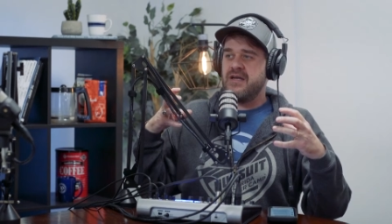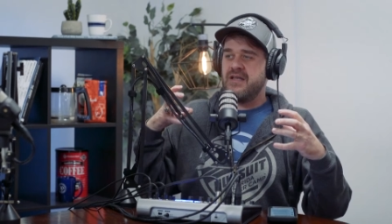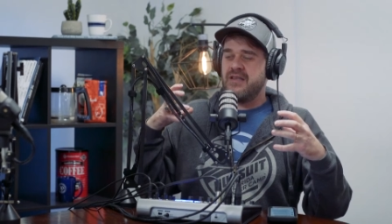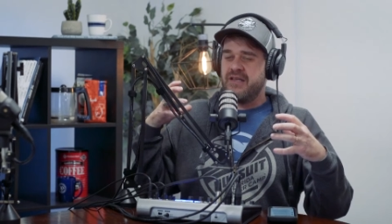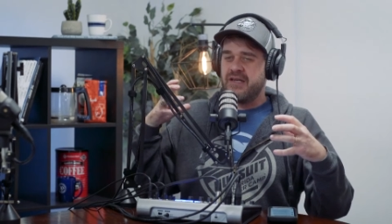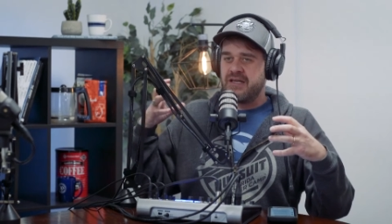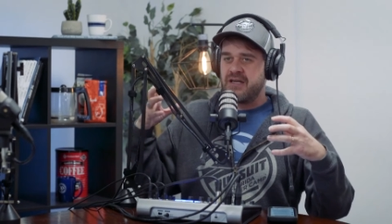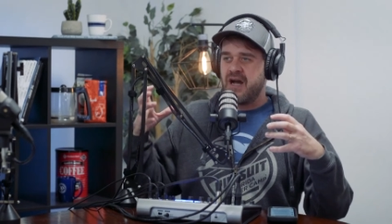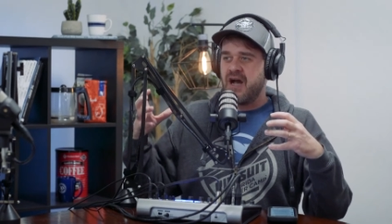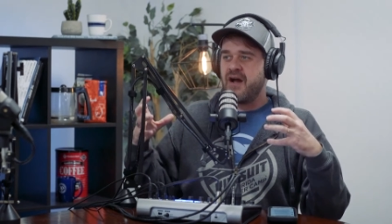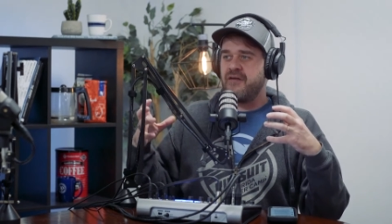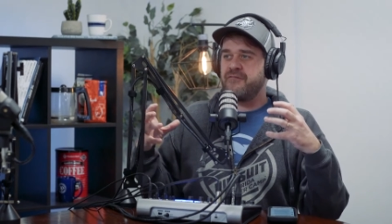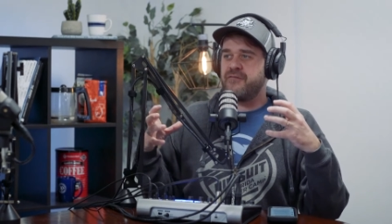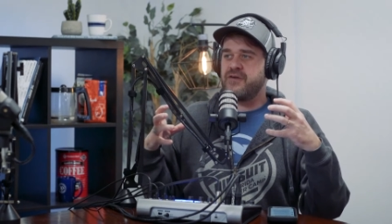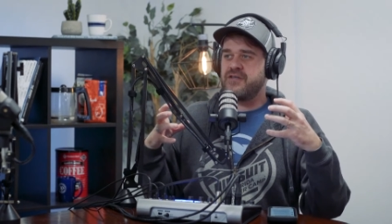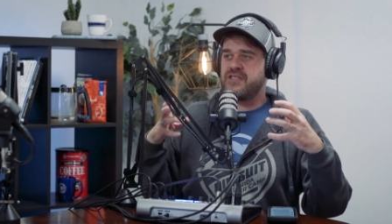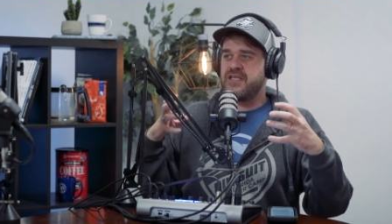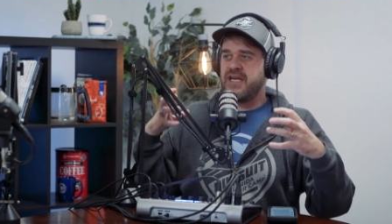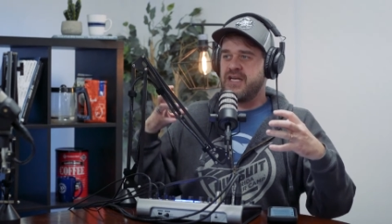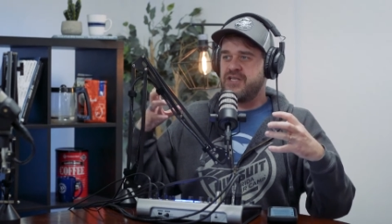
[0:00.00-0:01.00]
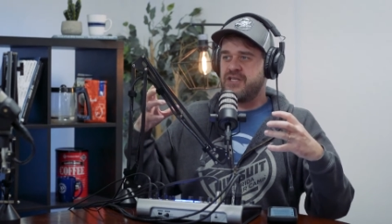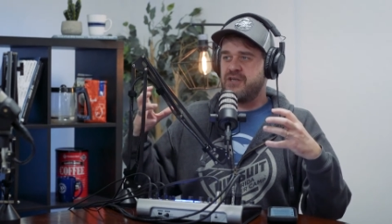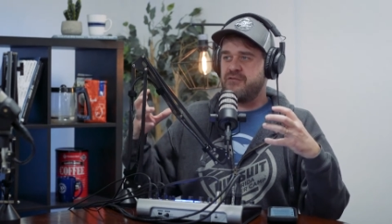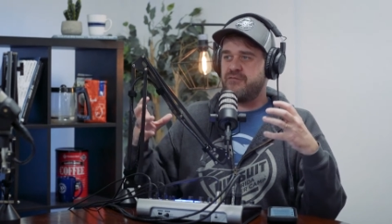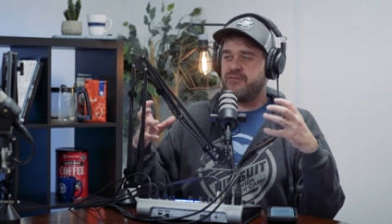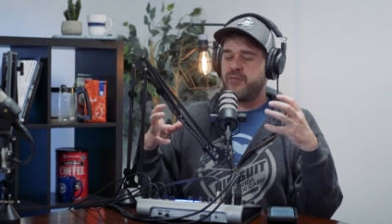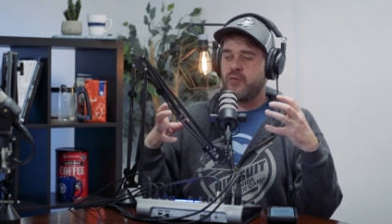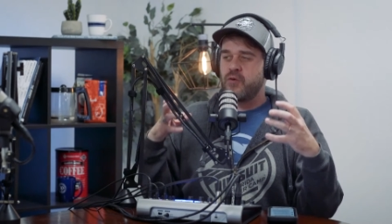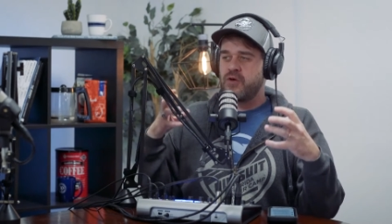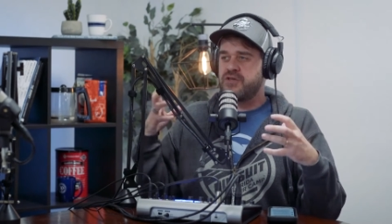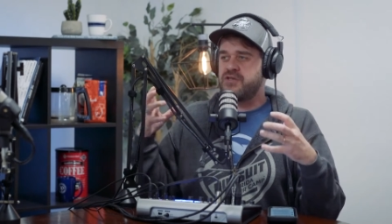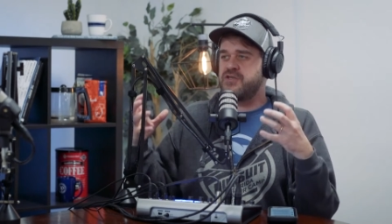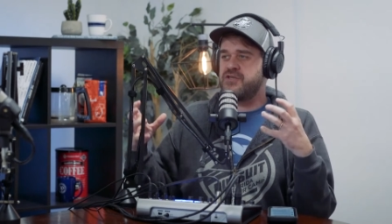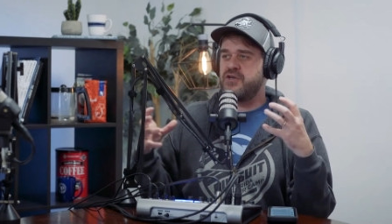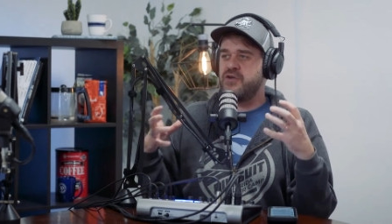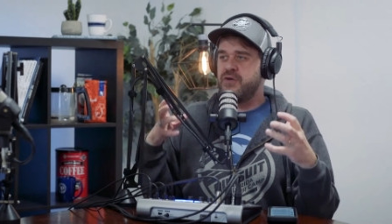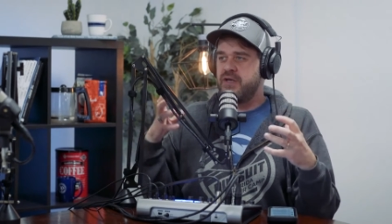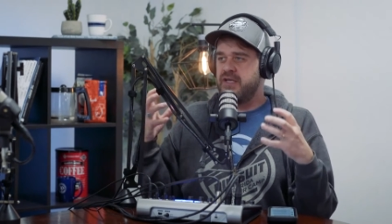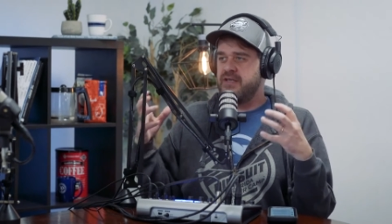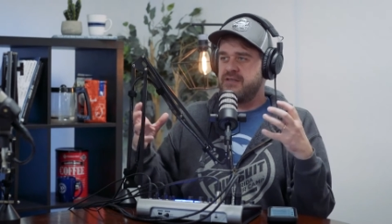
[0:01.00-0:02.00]
the conversation for
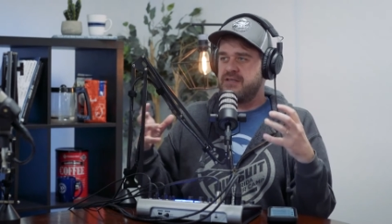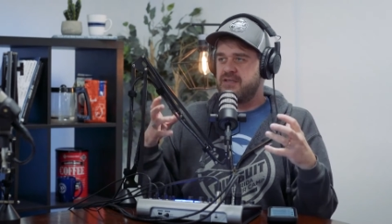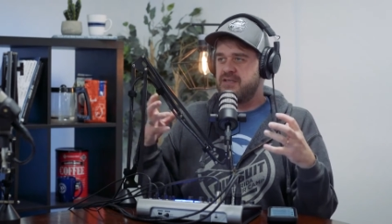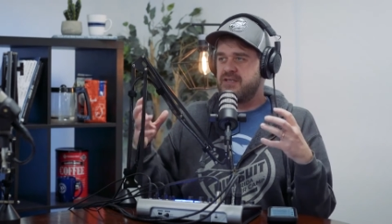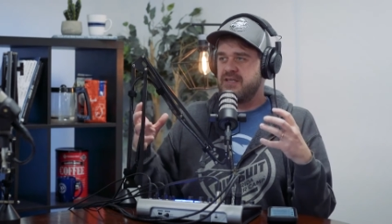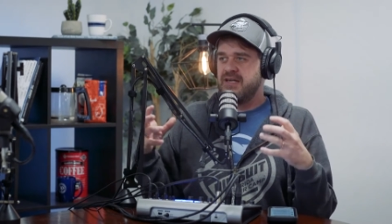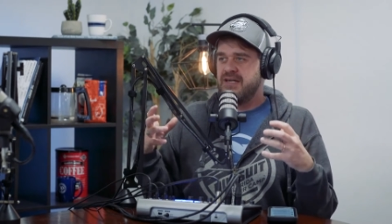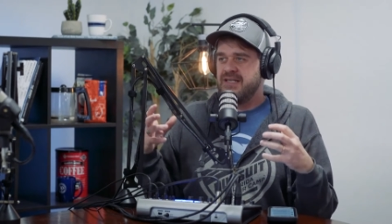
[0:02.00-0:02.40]
students?